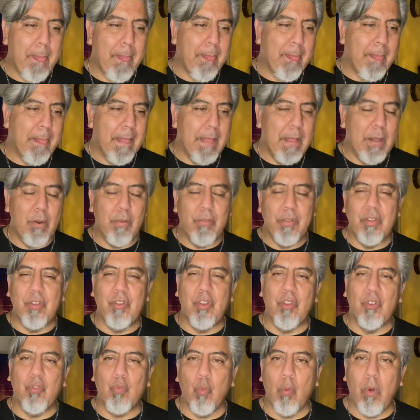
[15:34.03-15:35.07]
these
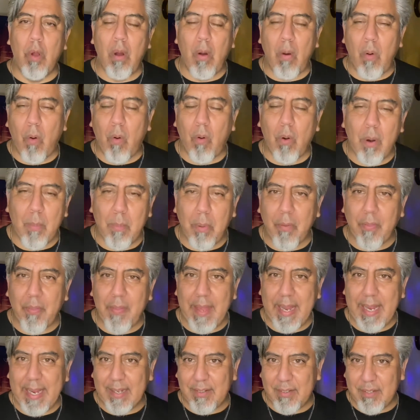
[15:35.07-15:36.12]
just horrible
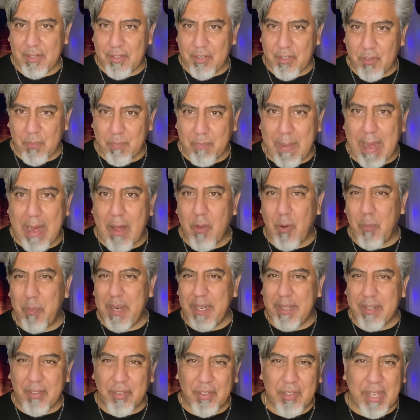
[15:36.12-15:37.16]
things that just bother me,
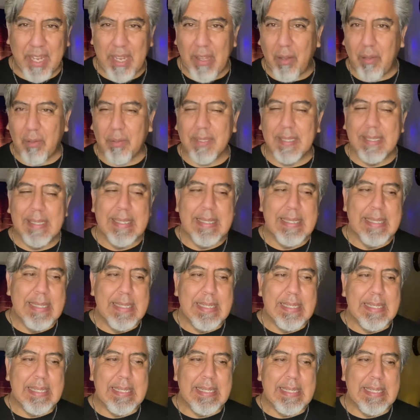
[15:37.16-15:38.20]
this guilt.
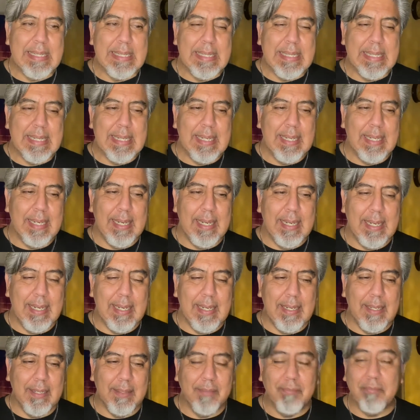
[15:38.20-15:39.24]

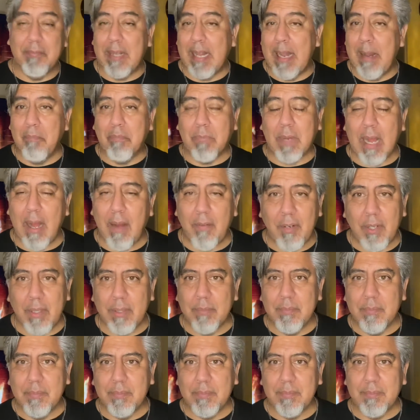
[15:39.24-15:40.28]
And I'm covered.
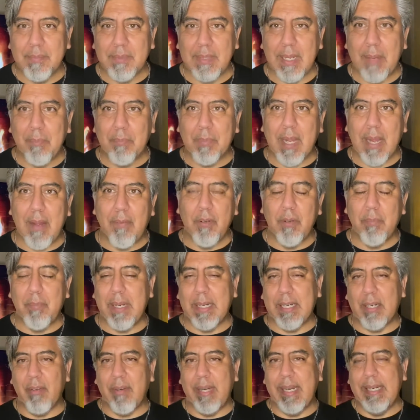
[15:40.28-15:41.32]
I'm covered by
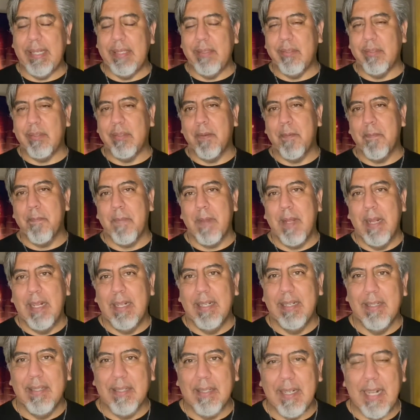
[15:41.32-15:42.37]
grace.
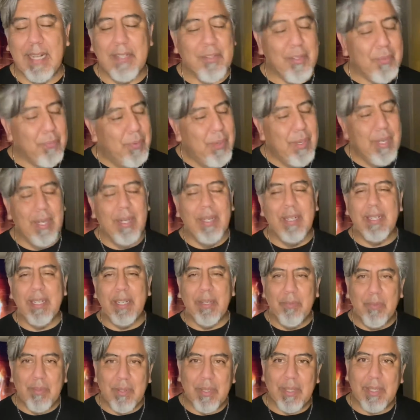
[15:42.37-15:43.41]
That's a really,
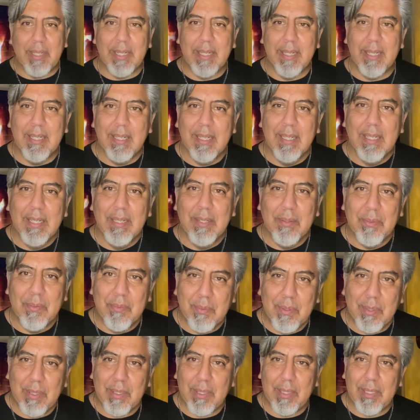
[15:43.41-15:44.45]
really,
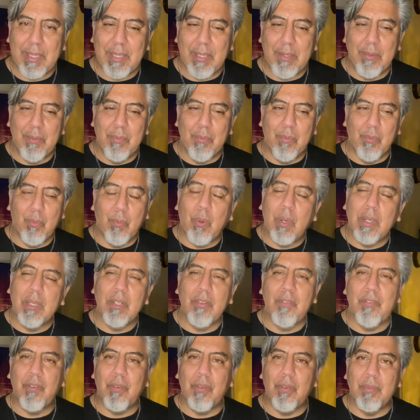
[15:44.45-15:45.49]
really
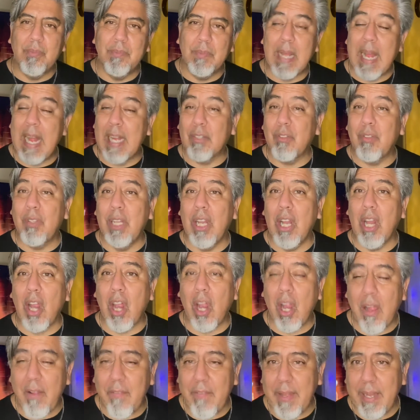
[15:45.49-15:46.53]
wonderful, actually a
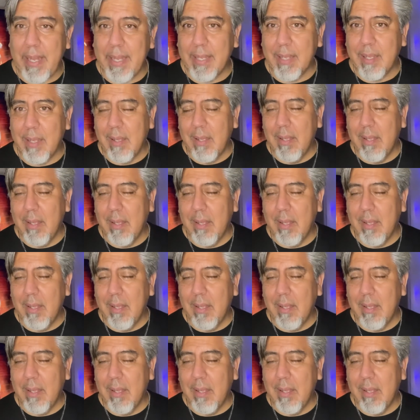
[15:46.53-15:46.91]
loving